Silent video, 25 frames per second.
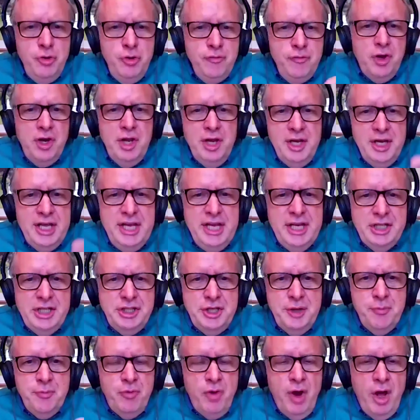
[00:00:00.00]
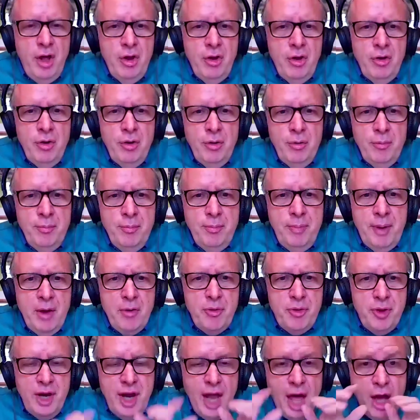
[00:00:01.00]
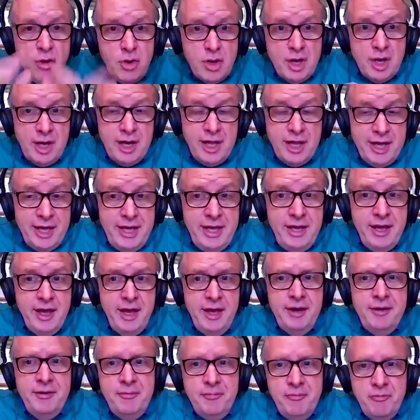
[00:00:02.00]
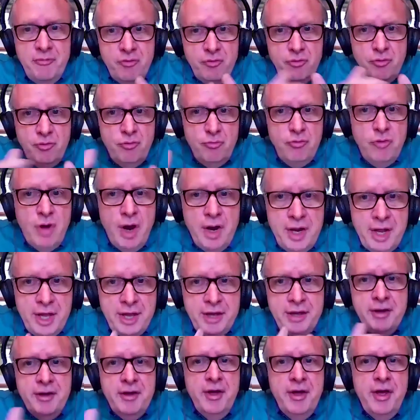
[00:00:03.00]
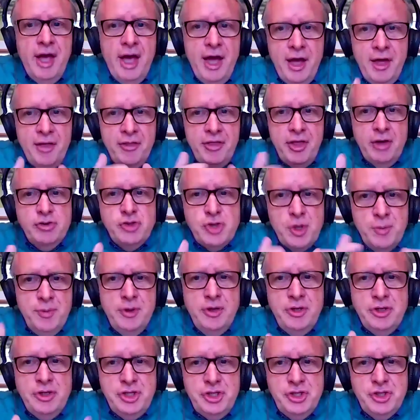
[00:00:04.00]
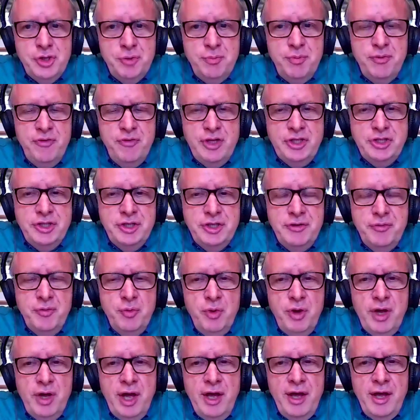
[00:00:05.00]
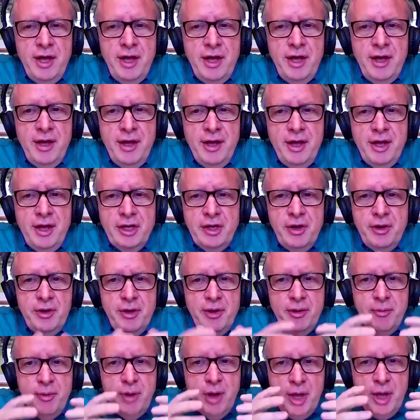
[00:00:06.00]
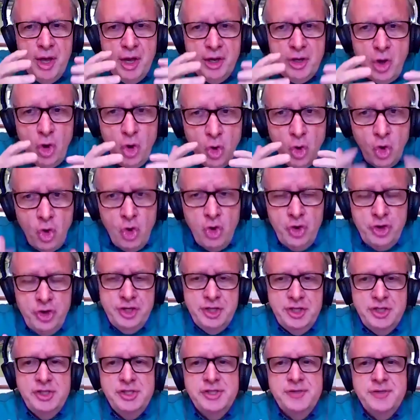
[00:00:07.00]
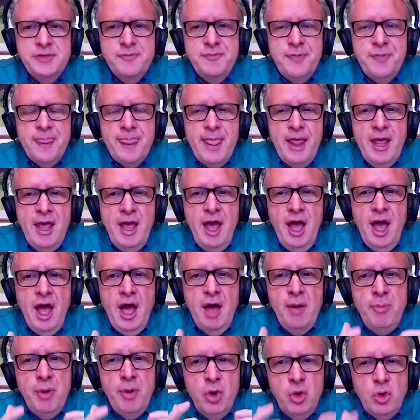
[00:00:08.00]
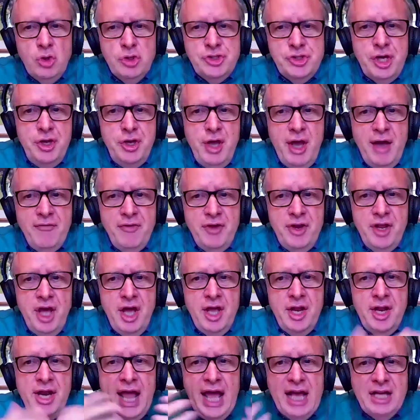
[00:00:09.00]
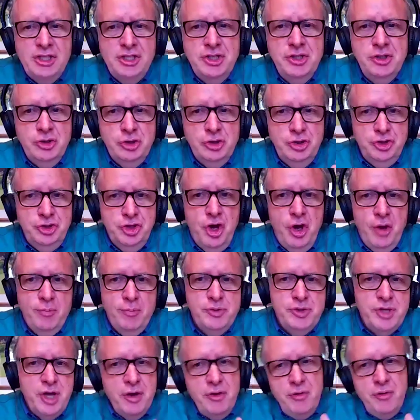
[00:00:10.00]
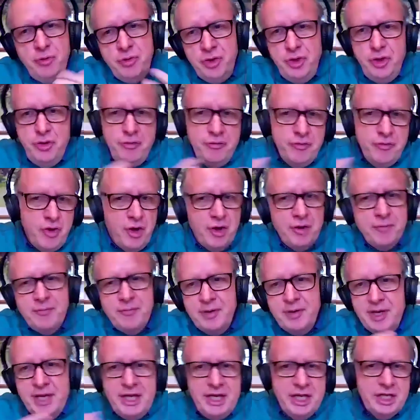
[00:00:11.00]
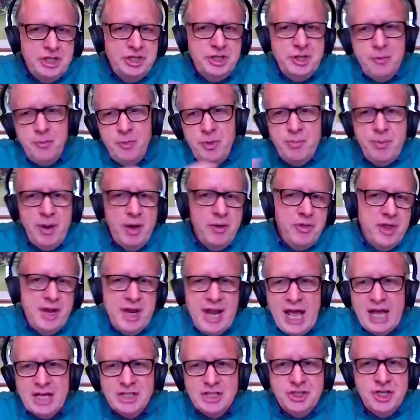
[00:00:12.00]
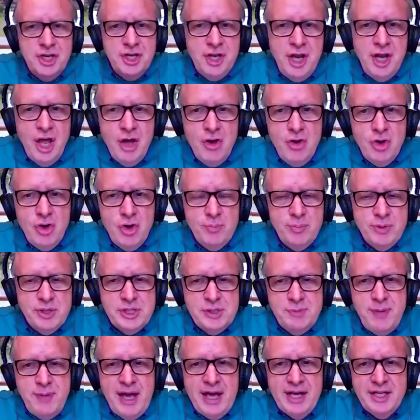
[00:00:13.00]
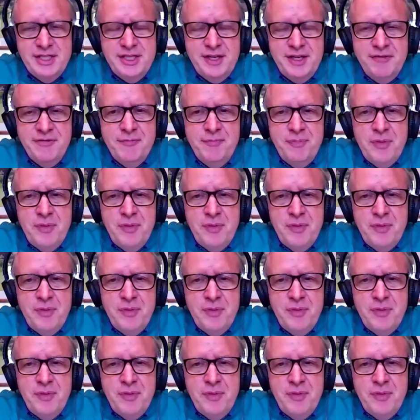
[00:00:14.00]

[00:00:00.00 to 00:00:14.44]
got a leadership role both locally in running uh, those community supervision uh, orders. Uh, but also, you have a, a, national job. So, you've got leadership with both a national and local perspective.